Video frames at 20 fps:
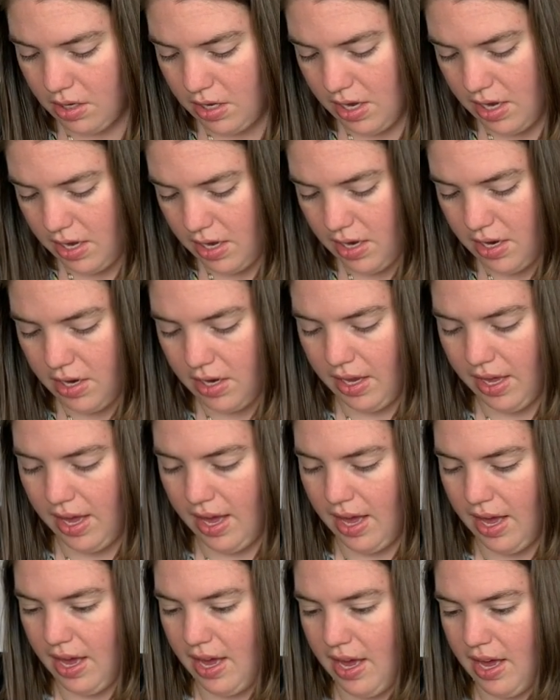in a
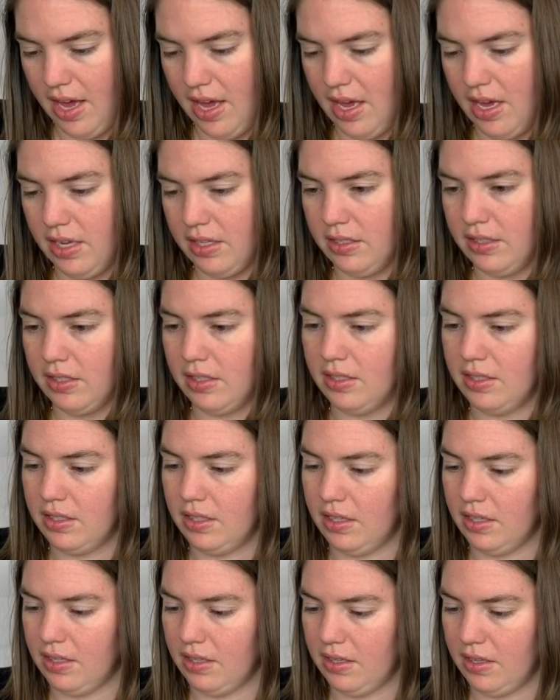case. Let's
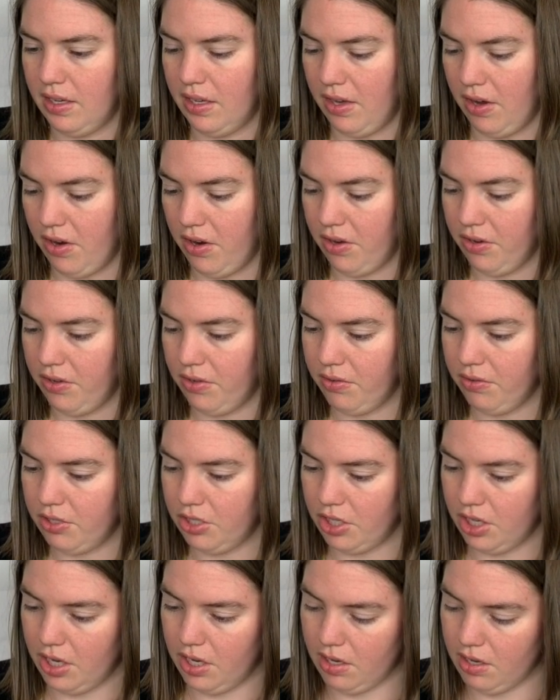see, they are
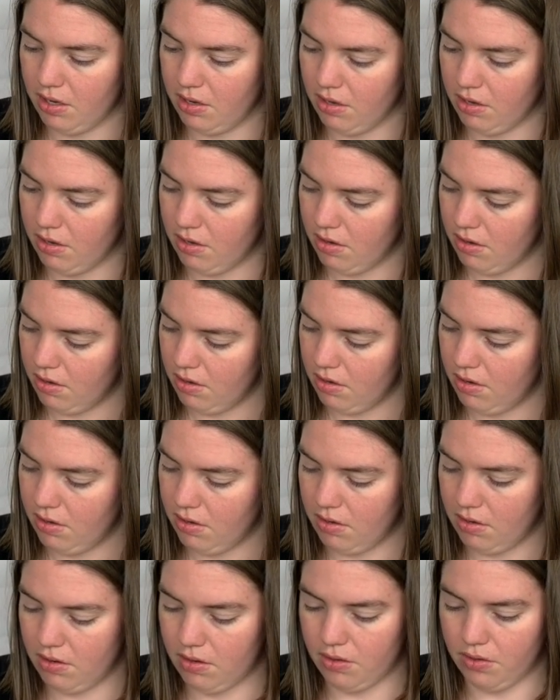Gucci.
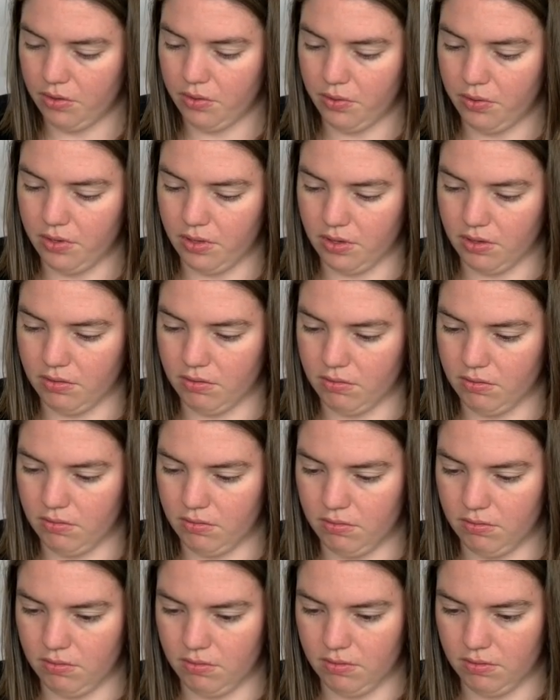Cool.
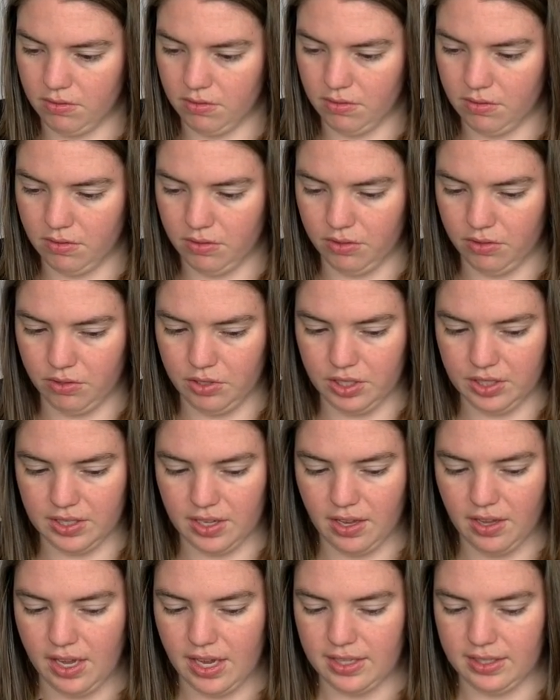Gucci
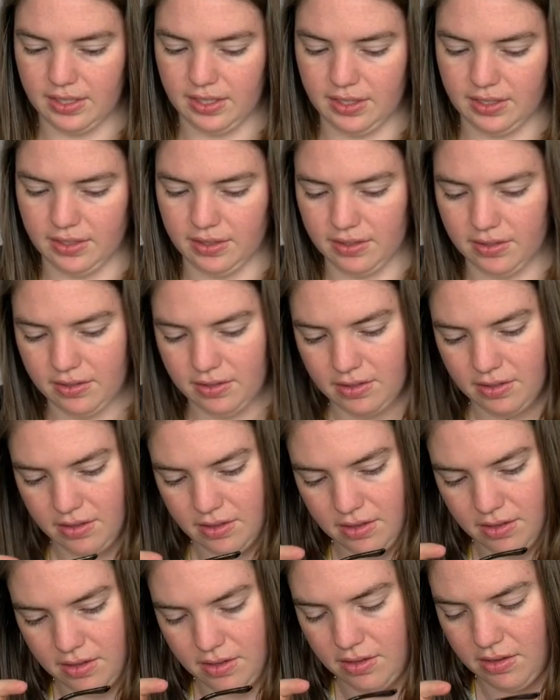sunglasses.
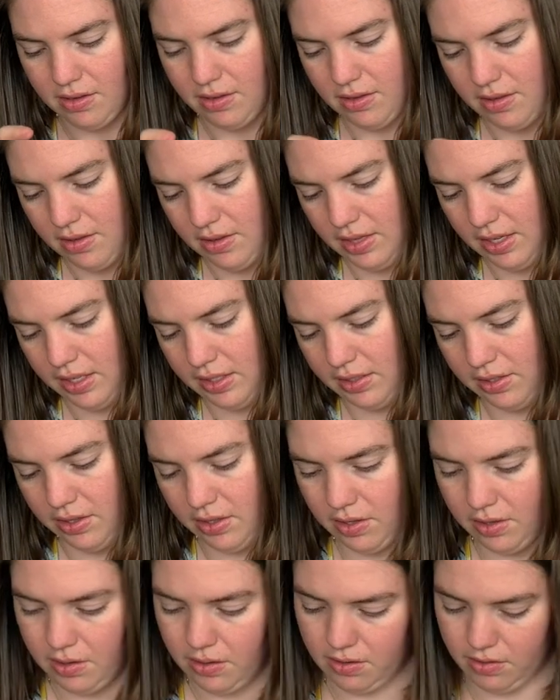These
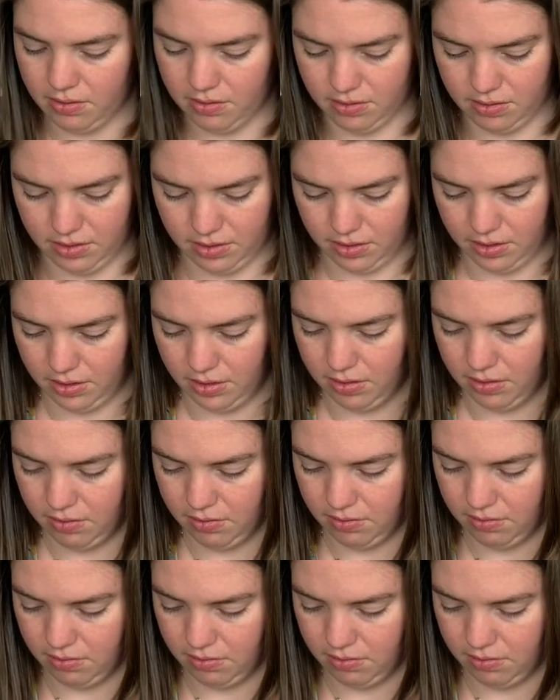look good.